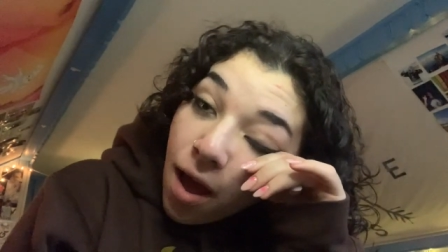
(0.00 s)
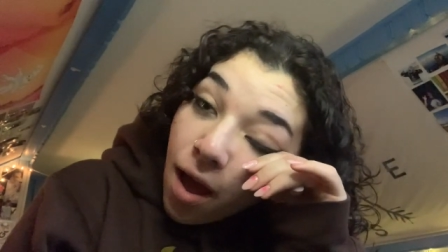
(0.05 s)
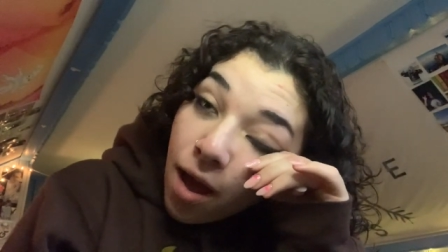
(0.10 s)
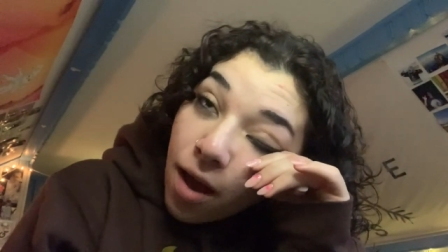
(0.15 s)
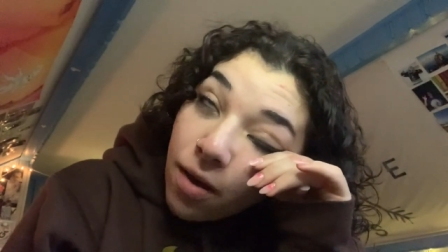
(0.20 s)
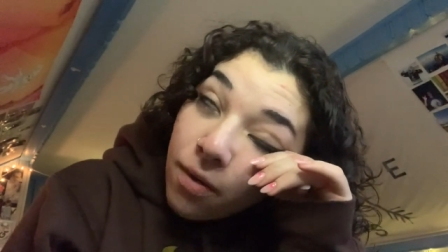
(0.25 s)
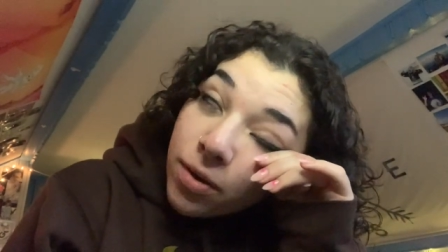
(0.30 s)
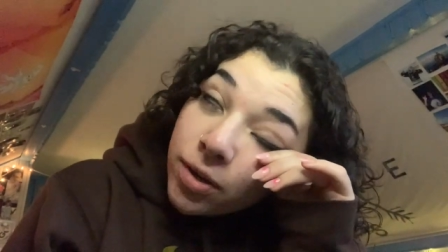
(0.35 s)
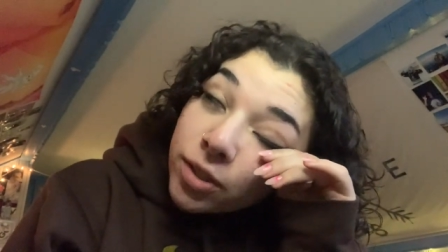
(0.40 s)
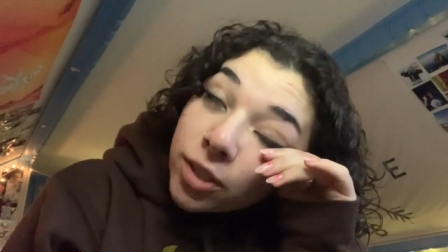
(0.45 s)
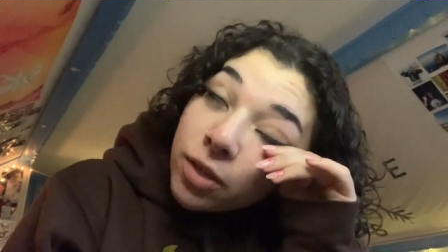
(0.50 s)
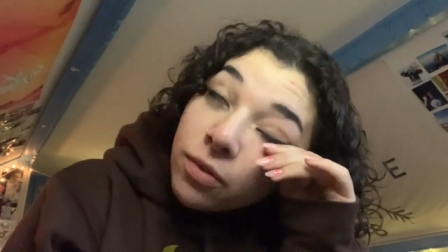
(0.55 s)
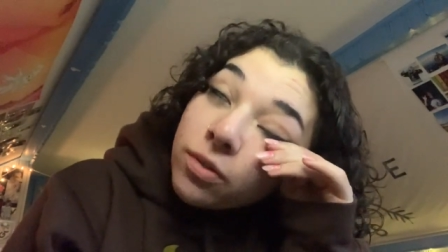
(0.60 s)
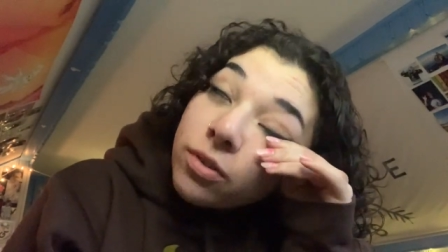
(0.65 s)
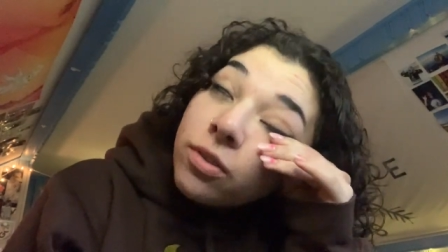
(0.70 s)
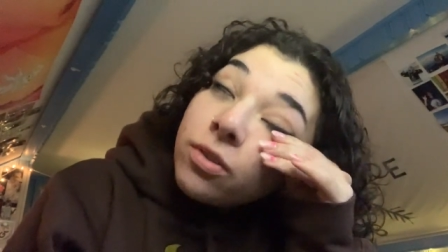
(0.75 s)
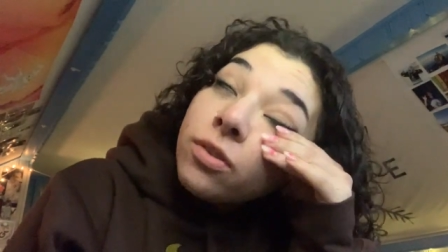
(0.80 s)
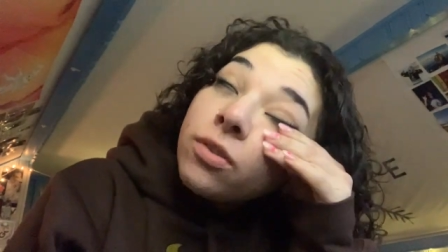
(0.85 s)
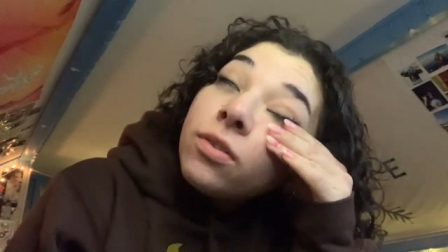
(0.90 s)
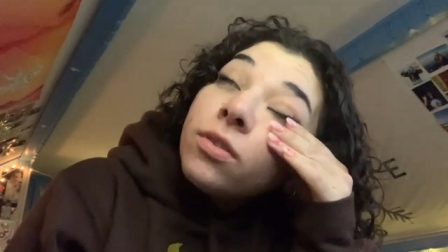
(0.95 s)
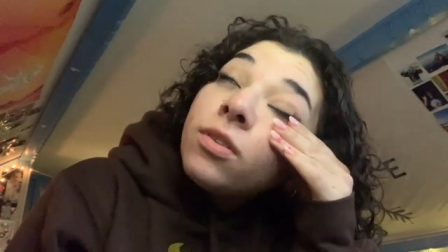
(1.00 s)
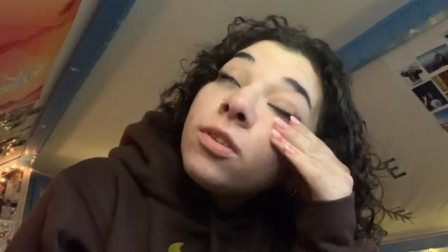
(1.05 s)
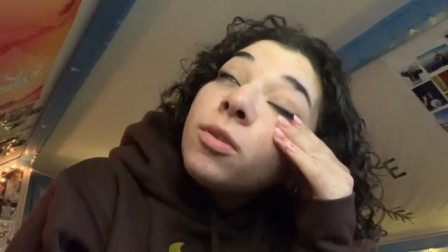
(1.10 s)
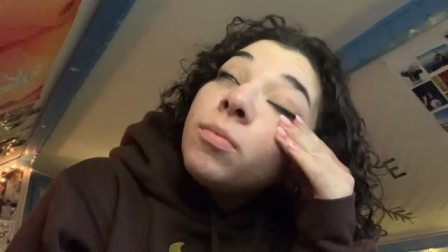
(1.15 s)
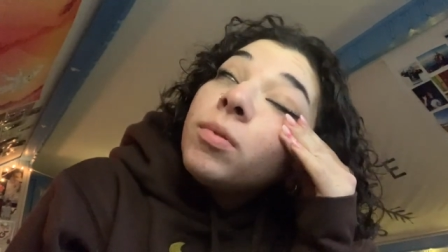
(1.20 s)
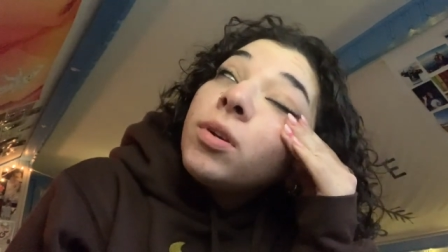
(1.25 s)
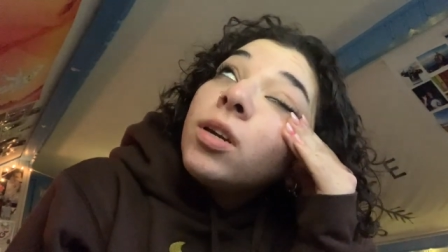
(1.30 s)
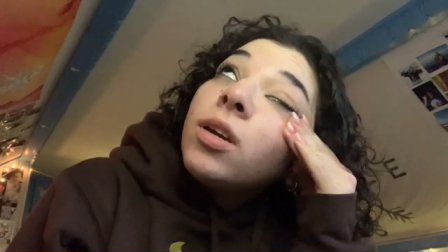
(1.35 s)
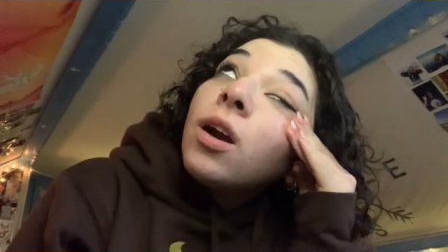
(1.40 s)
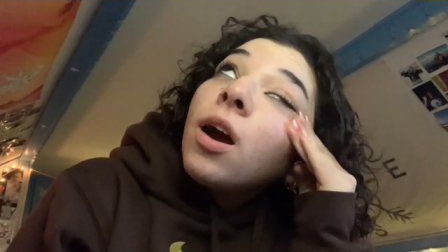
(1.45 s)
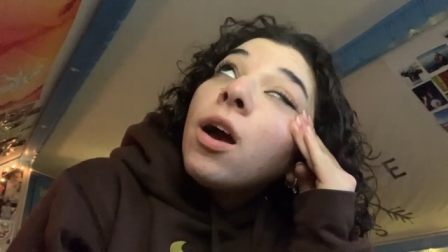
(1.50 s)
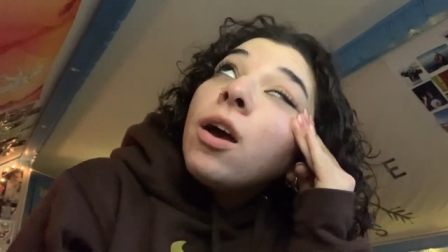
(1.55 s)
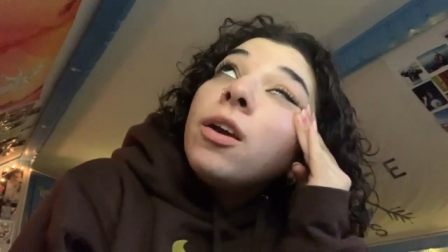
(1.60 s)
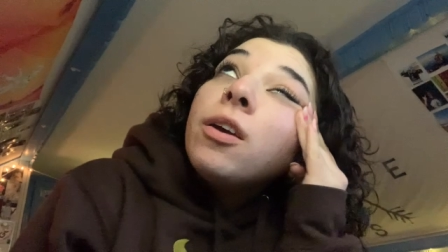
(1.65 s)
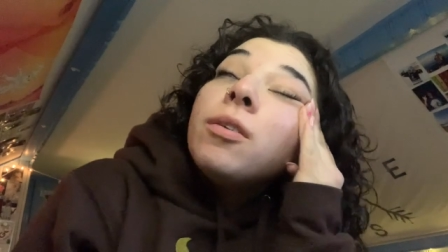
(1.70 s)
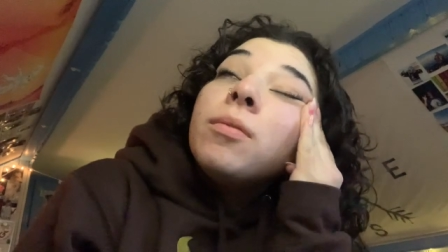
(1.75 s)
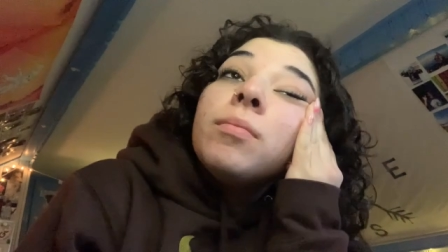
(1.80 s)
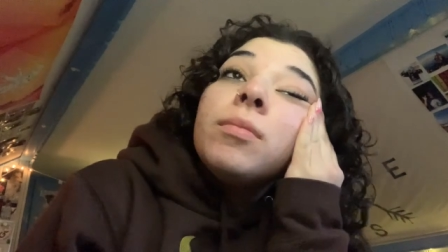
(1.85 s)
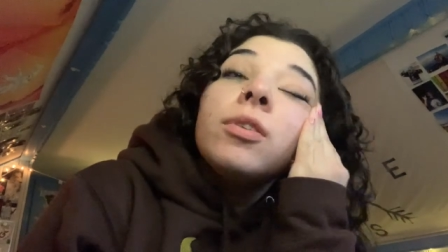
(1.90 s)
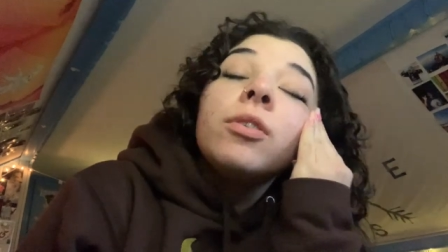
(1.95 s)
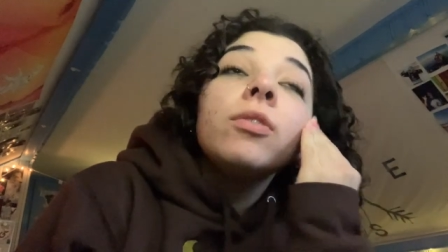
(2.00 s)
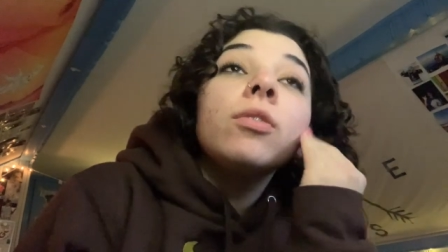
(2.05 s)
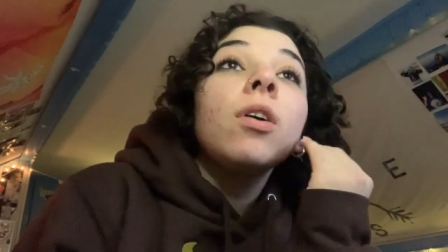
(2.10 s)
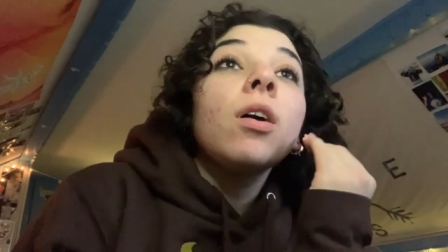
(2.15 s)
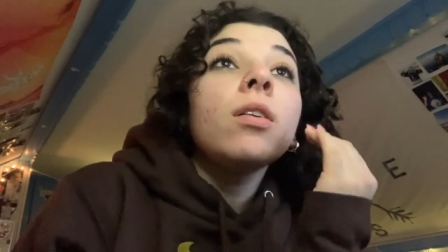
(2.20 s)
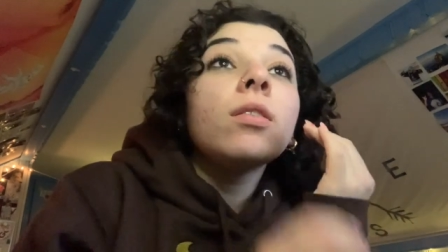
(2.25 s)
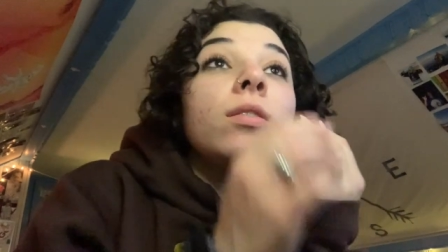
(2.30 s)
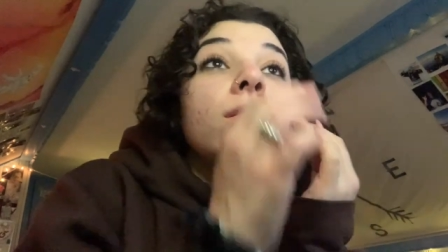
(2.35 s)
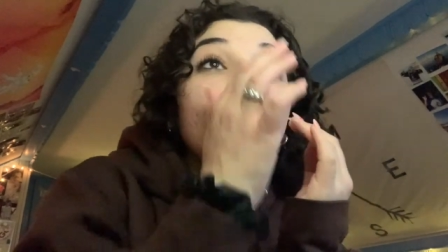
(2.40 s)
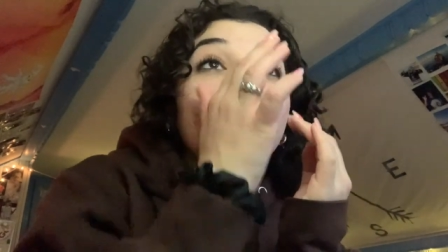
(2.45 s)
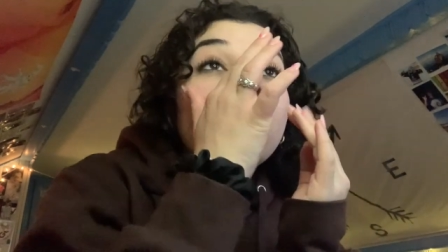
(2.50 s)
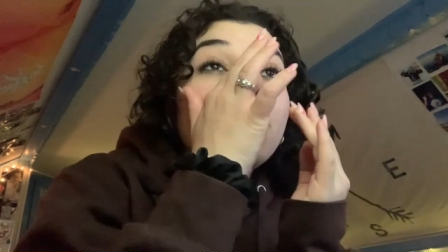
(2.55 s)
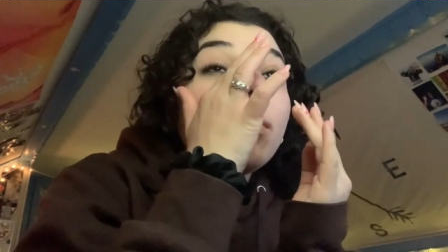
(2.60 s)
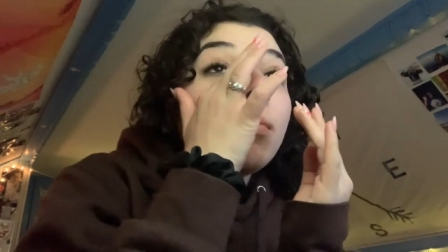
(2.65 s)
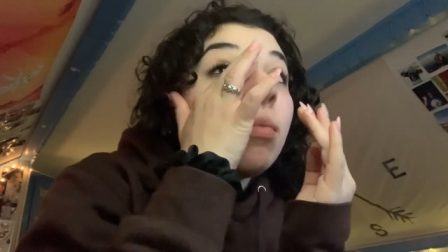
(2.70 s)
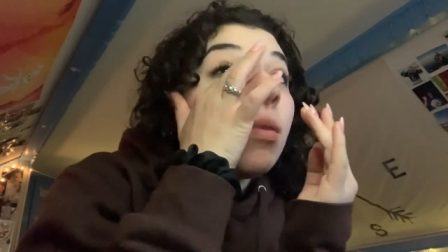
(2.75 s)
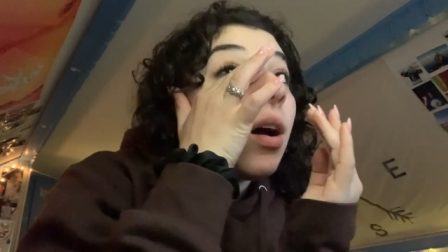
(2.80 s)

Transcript: I wish I was still sleeping. I am exhausted,